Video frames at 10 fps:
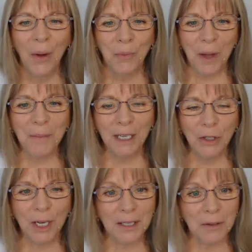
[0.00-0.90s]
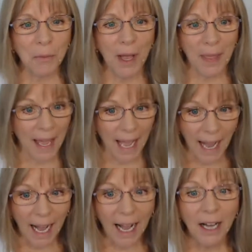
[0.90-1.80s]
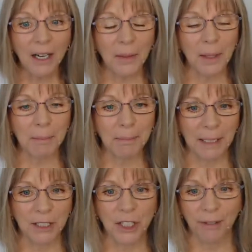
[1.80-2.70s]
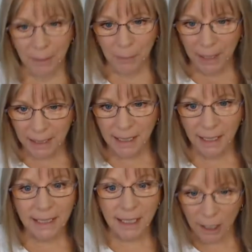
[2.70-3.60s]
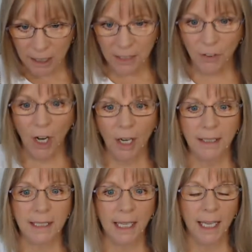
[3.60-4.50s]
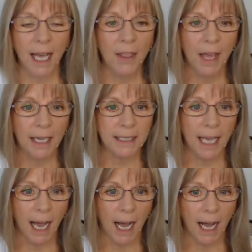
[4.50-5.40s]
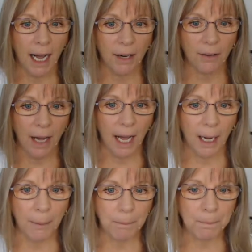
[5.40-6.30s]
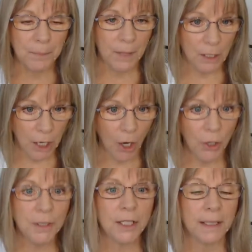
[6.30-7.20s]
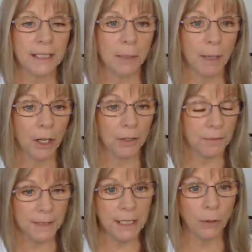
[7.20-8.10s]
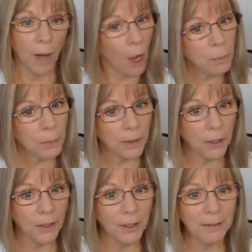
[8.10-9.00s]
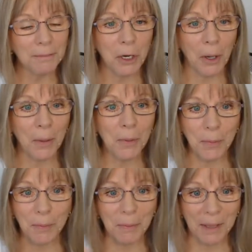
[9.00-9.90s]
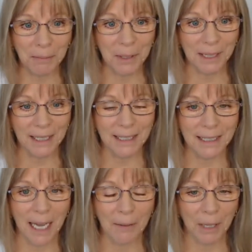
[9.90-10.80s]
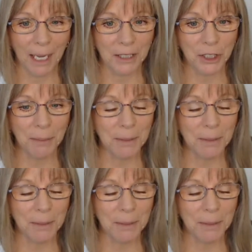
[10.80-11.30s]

When we look at where they are on the picture, and we can see there's lots of guides there that are low, so there's going to be a lot of physical help with her, you know, with this relationship.